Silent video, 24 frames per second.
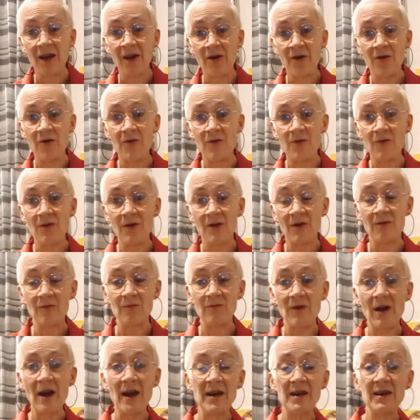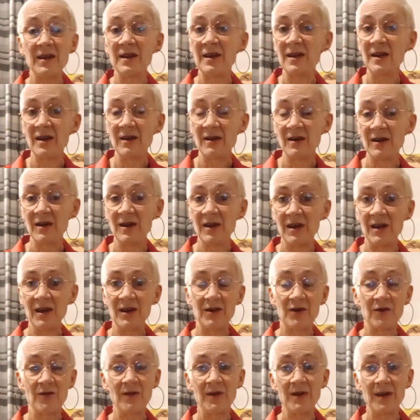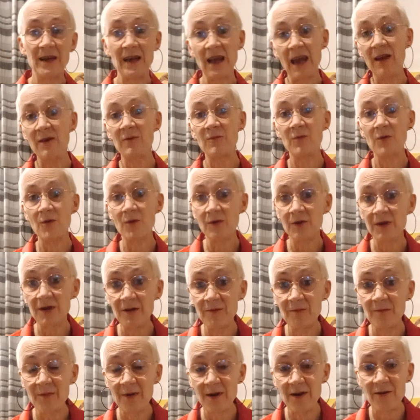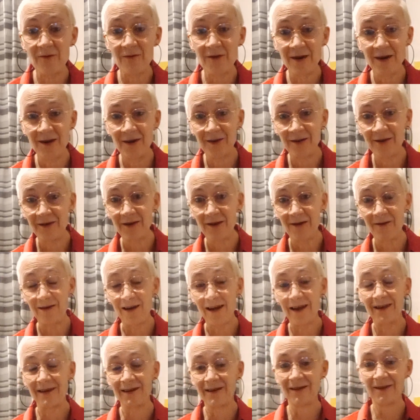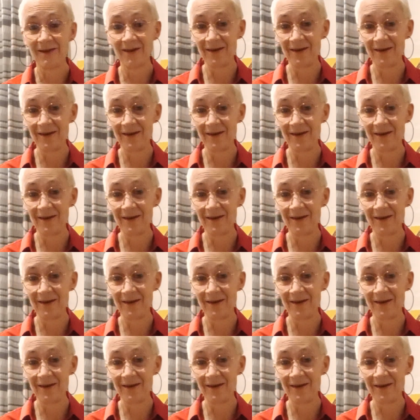who reigned during the Edwardian period, no less.